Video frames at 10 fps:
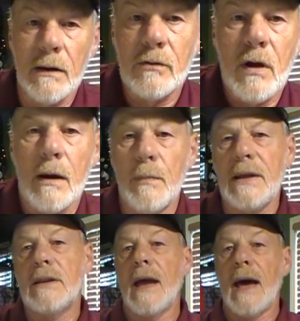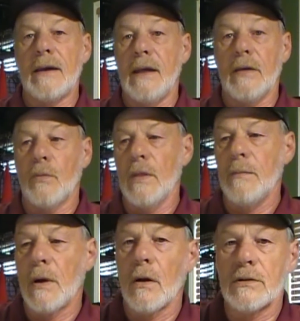it and try to beat the guy to death with
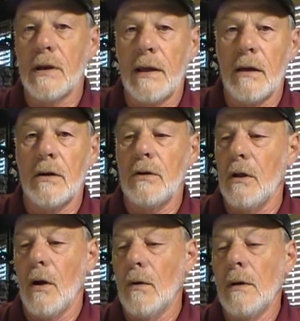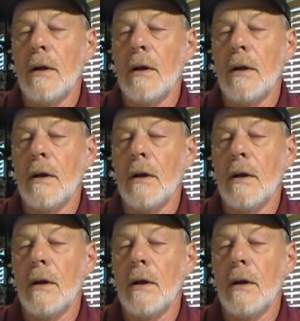it, because it ain't, you know,